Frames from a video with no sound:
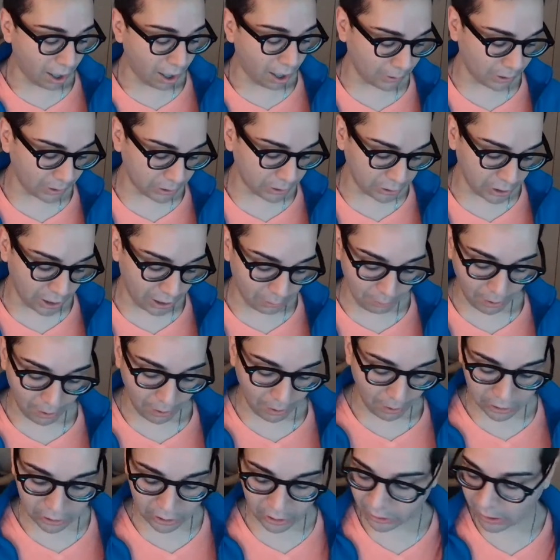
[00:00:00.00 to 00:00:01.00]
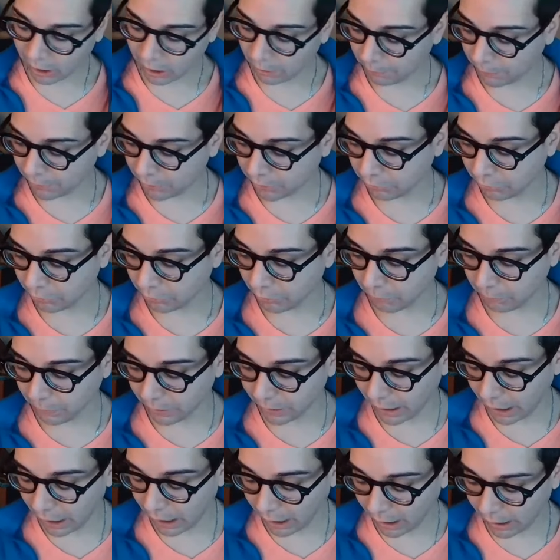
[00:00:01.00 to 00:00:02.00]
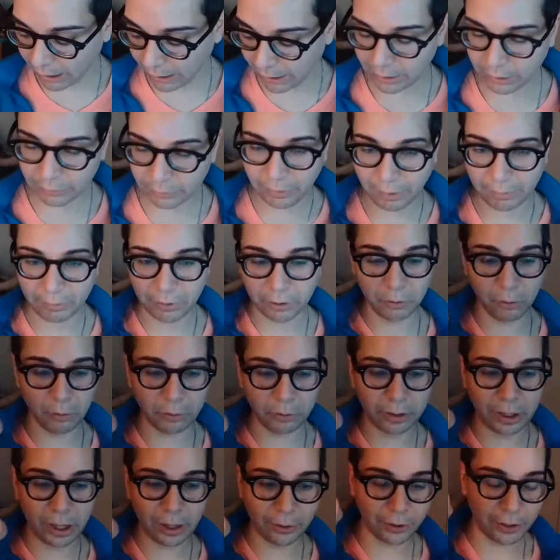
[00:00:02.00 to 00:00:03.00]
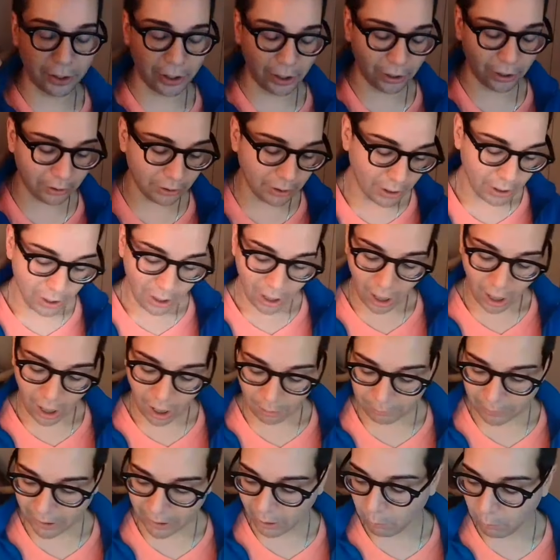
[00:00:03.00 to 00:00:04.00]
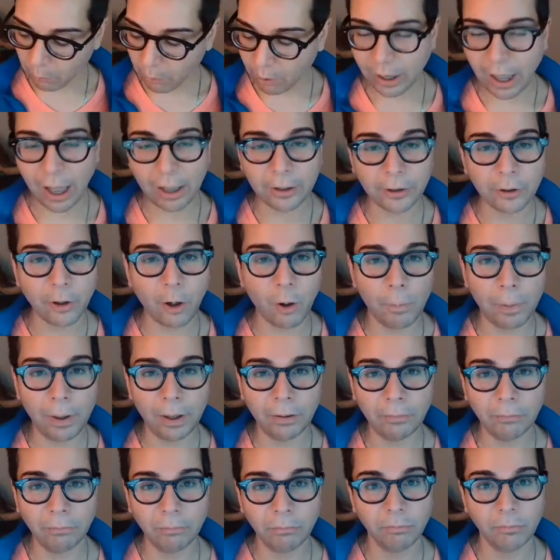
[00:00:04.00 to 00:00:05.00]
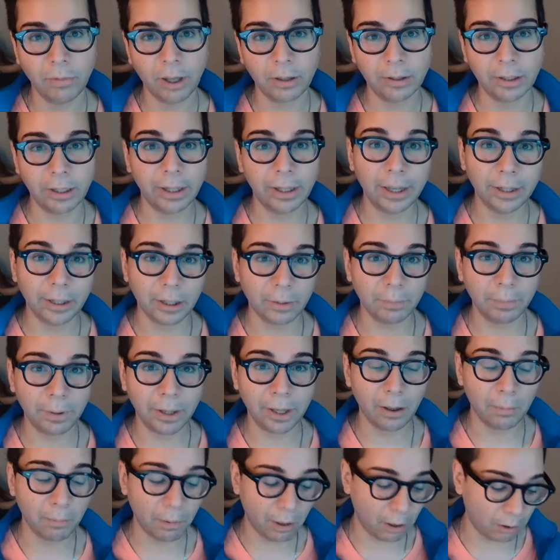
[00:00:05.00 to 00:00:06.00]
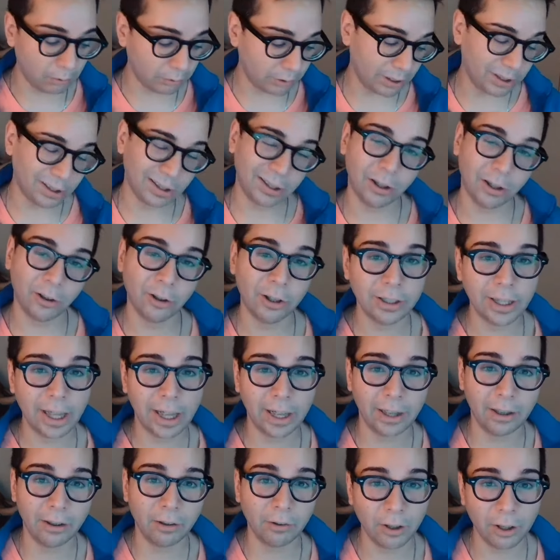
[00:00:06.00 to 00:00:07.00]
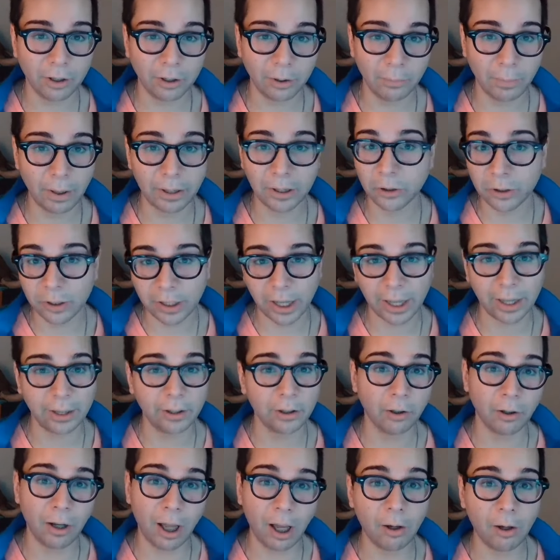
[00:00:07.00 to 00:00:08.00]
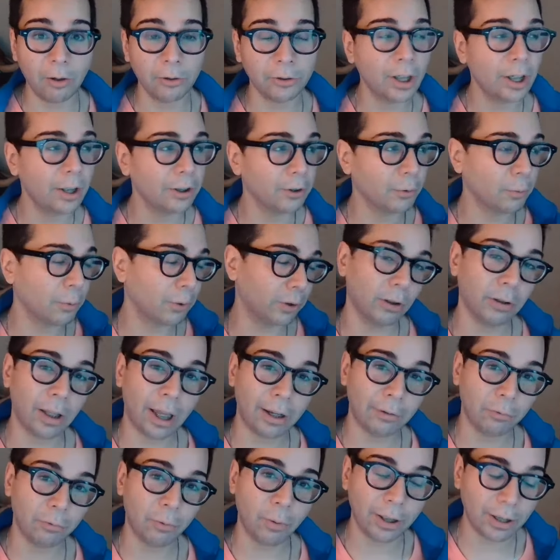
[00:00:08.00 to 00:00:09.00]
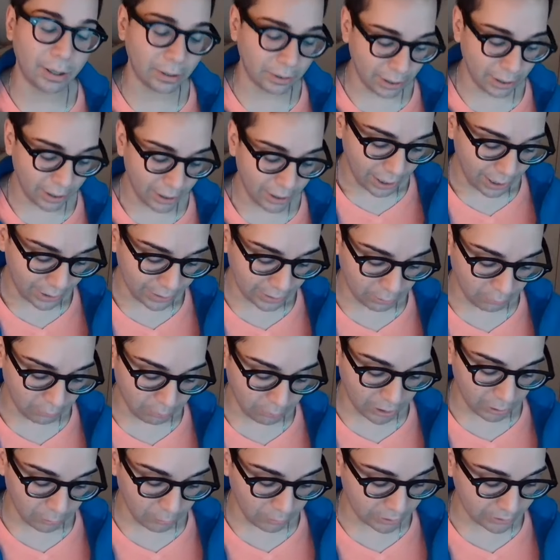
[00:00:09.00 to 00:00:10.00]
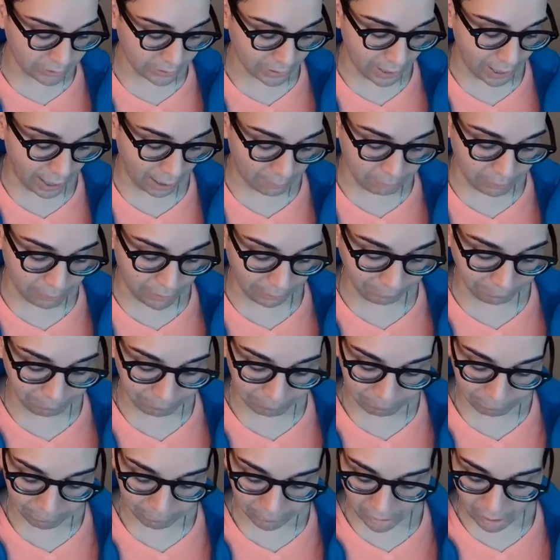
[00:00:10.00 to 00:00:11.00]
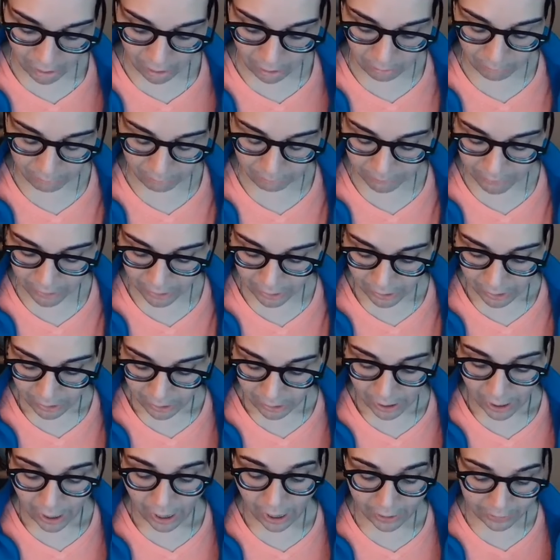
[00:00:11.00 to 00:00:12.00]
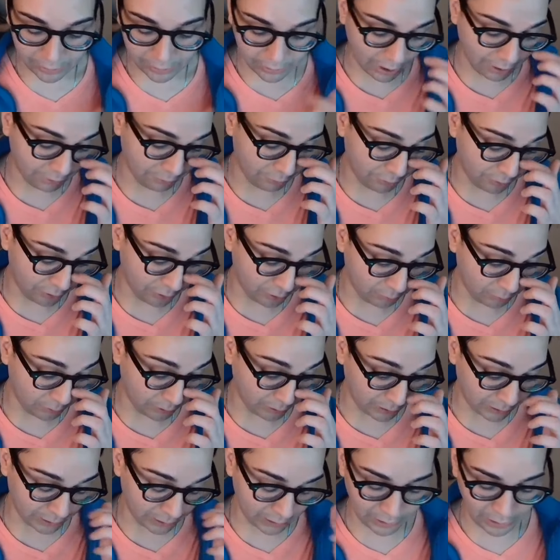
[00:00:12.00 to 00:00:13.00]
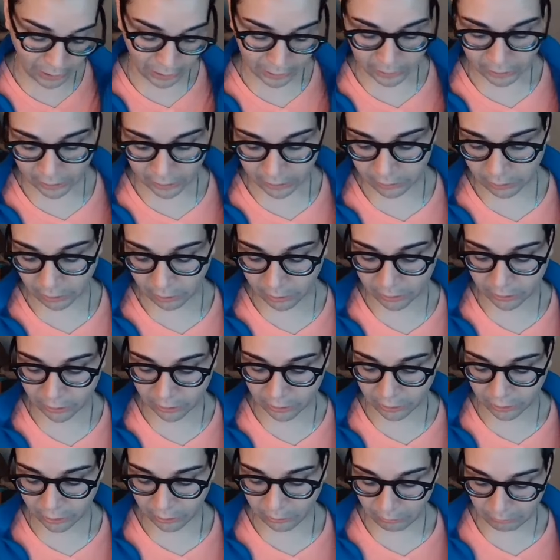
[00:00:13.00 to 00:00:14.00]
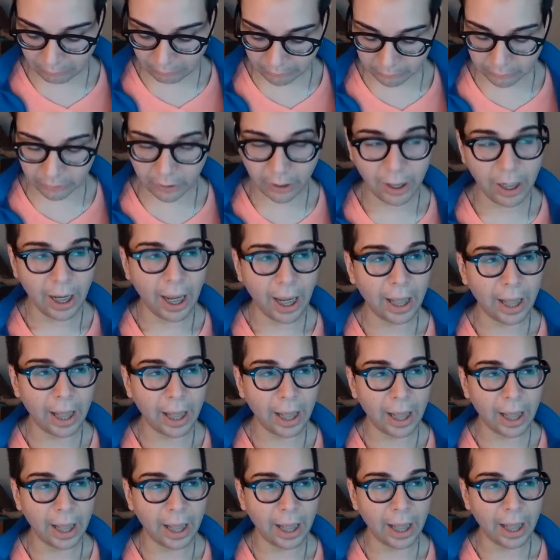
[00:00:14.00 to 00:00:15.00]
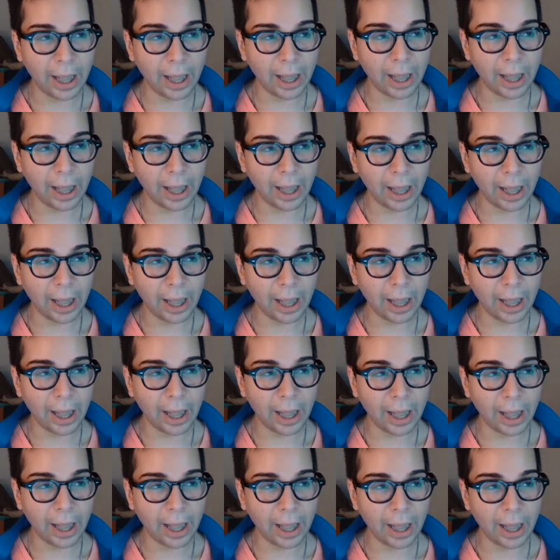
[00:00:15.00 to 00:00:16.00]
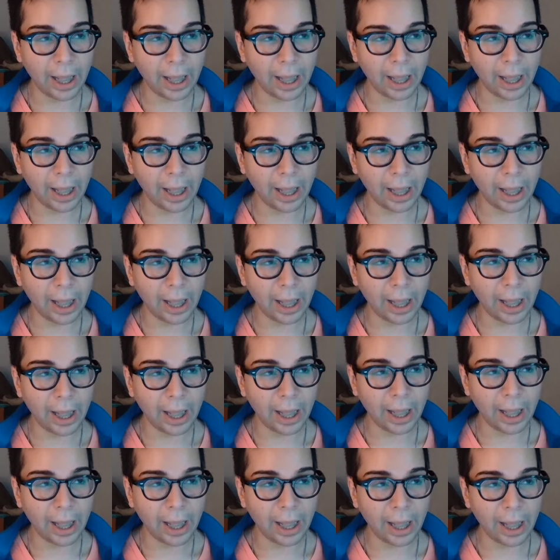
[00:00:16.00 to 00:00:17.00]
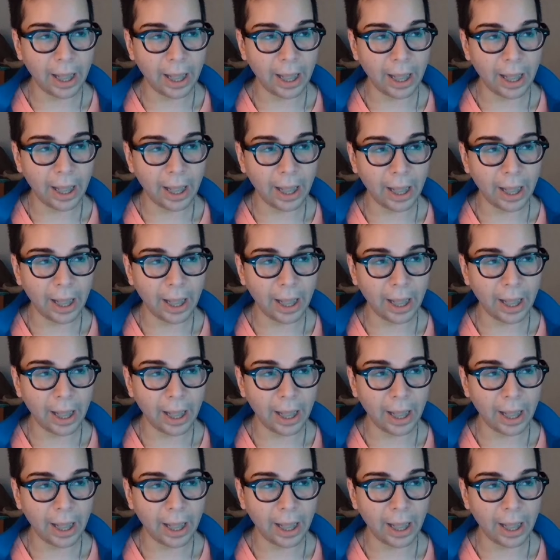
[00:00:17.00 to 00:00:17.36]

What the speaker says: This channel message is coming through because we have the throat center here. They weren't as open as they need to be about their state, the mental state, their health, where their life was, and they really wish they had been. And I feel when this connection starts to, and it doesn't feel like it's going to crumble. I see you maybe coming apart.